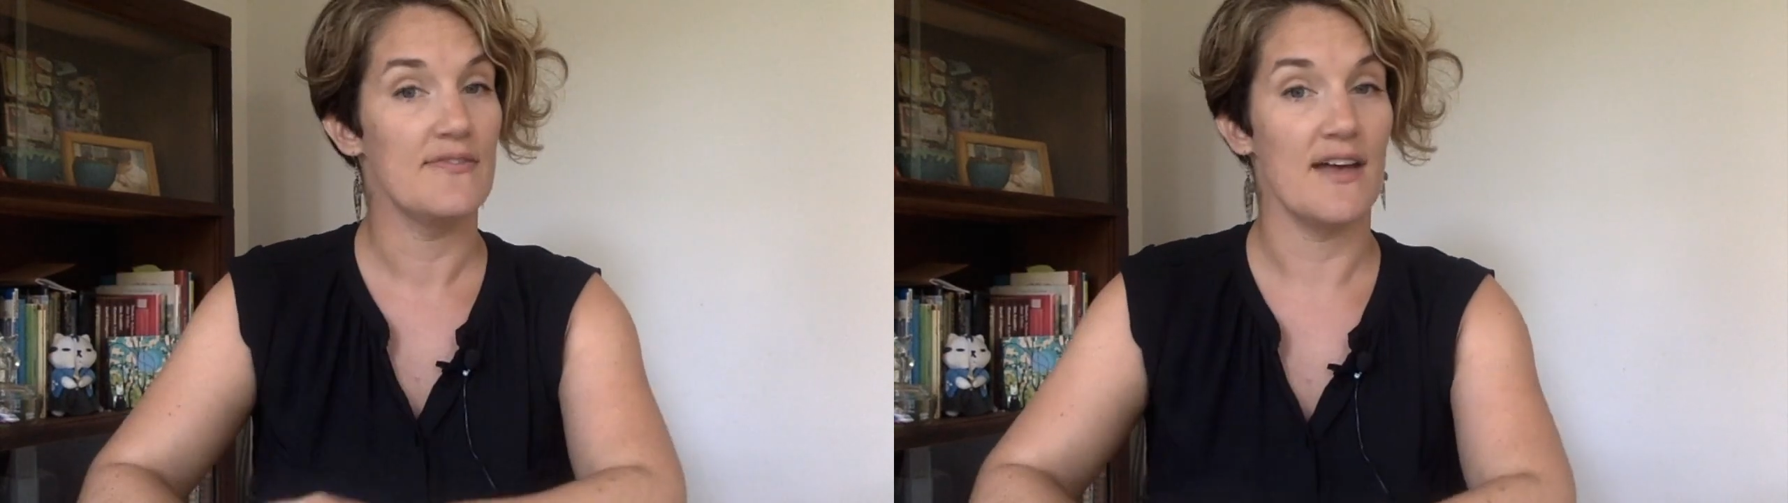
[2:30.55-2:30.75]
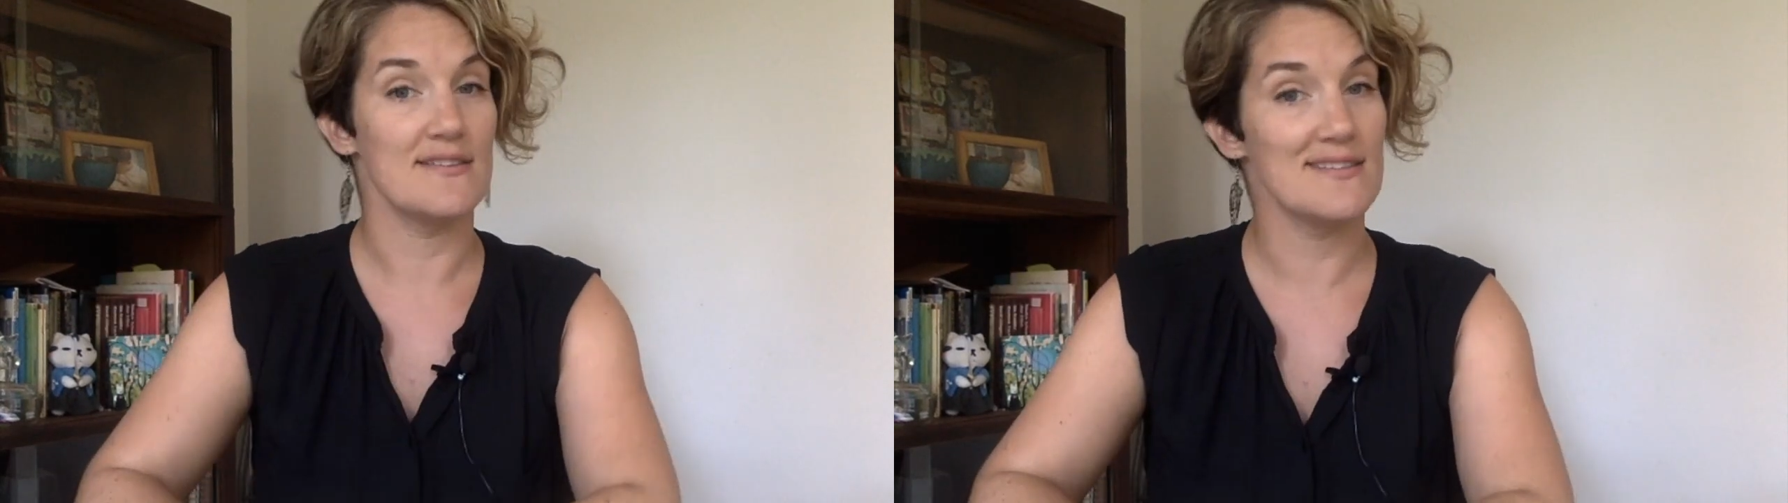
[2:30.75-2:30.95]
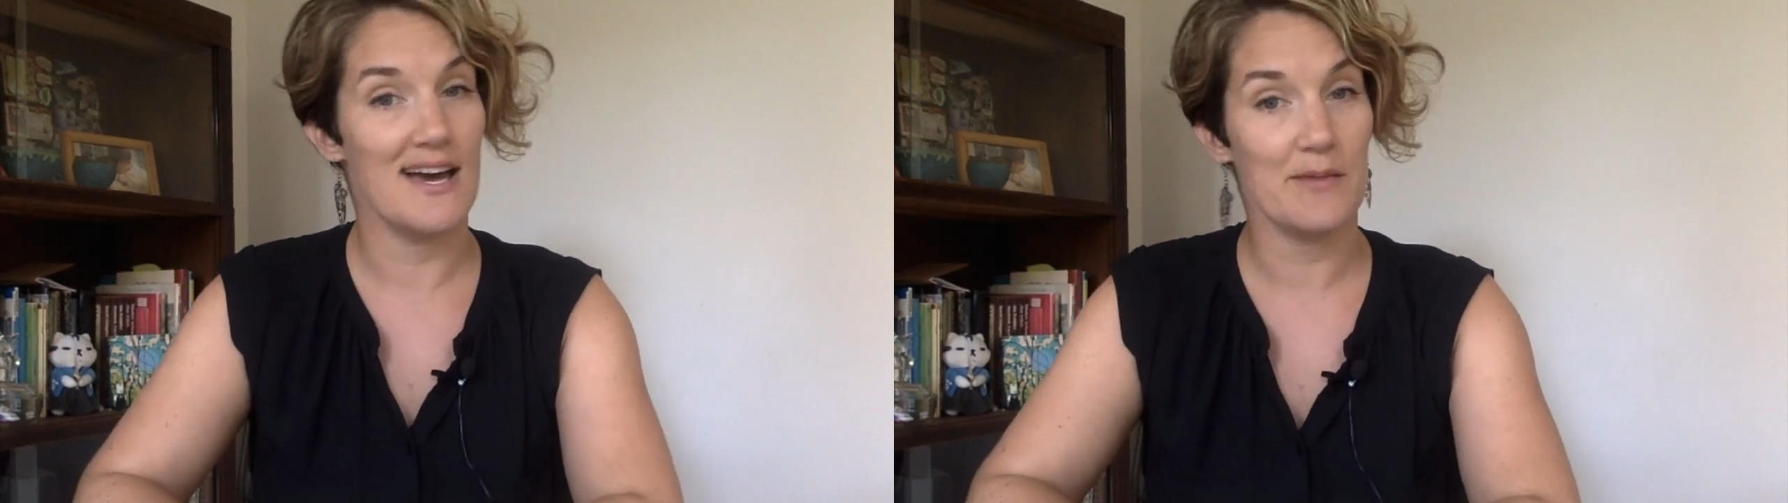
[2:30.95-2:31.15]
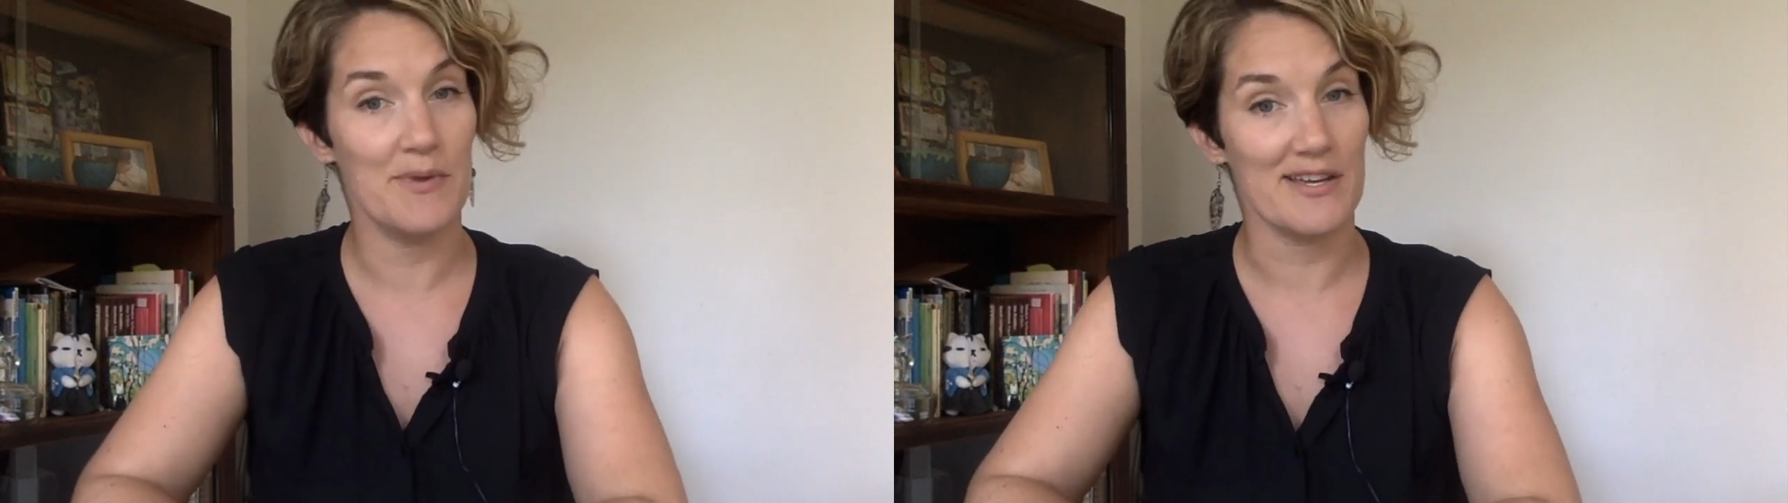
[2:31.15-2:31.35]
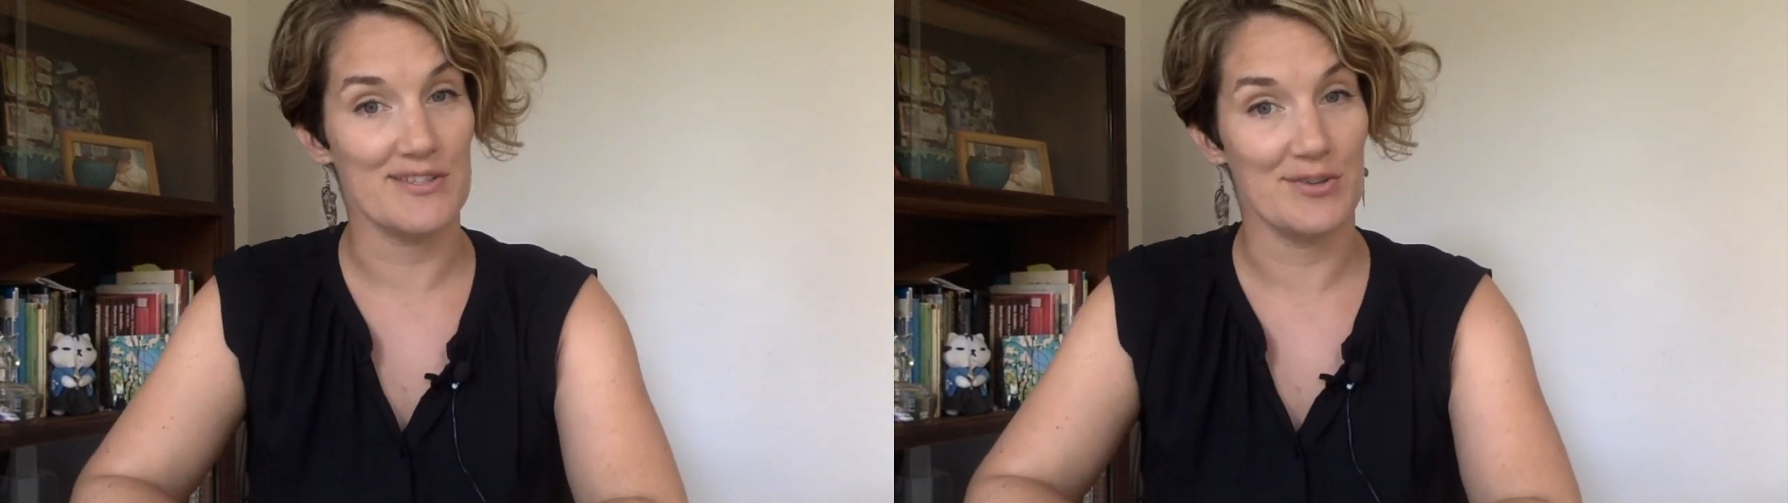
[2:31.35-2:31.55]
That's not a
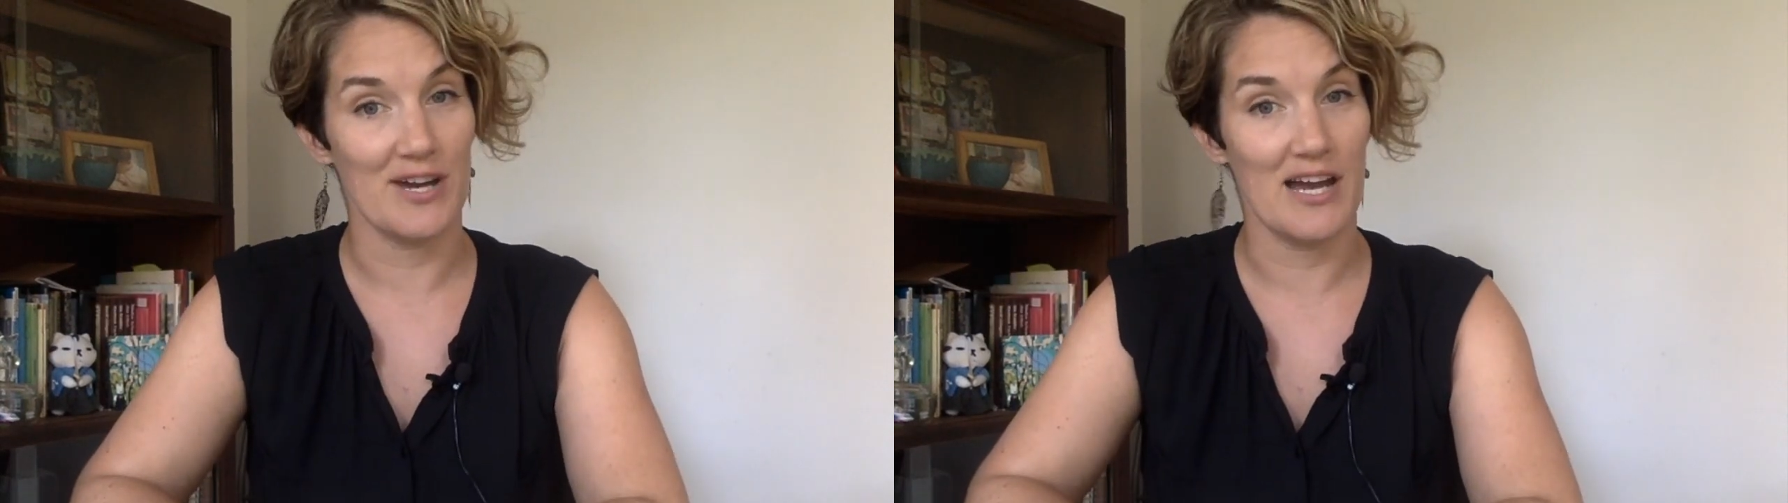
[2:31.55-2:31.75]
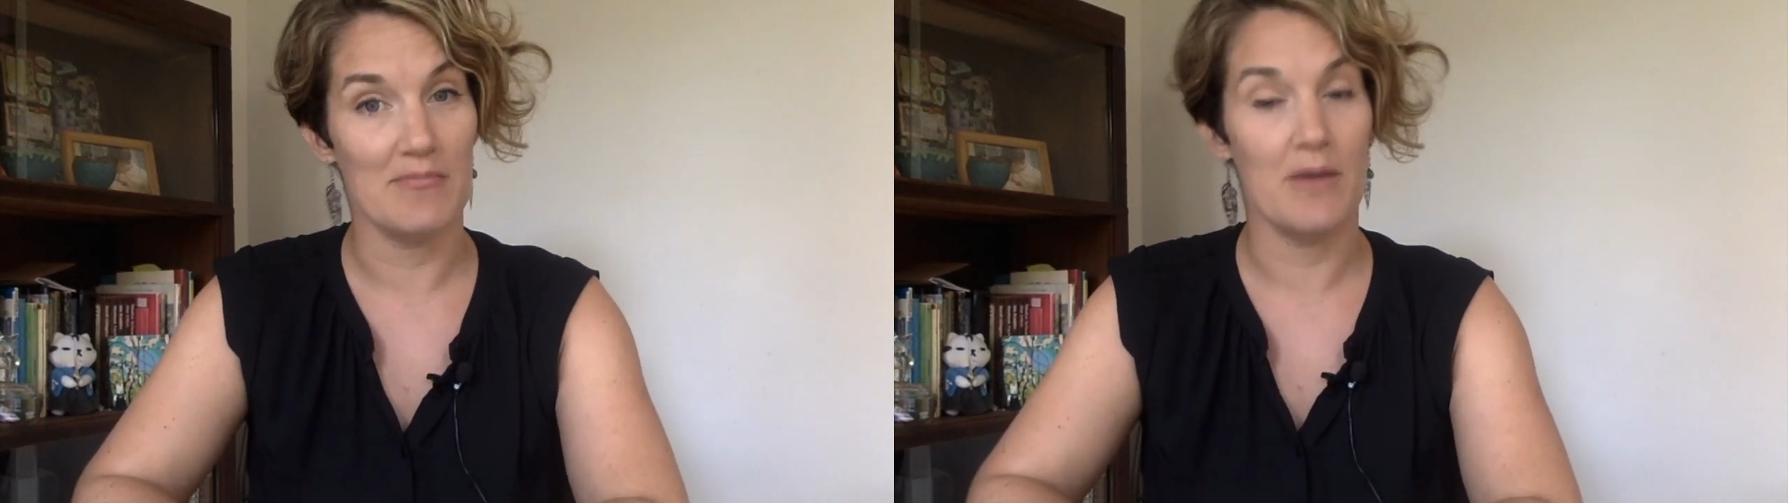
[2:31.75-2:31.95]
pictogram.